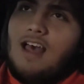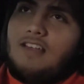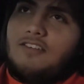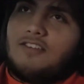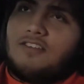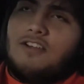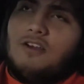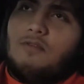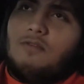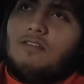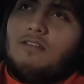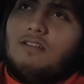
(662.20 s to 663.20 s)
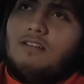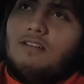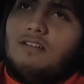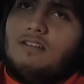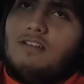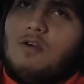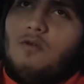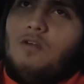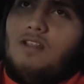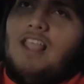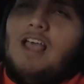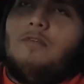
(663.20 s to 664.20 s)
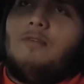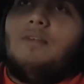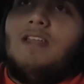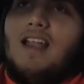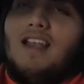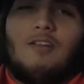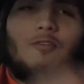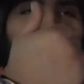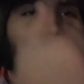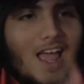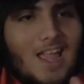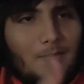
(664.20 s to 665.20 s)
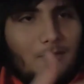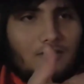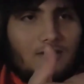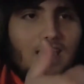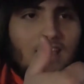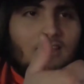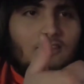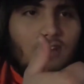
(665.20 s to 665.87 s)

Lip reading: I just don't know what that would be. I need a reliable daily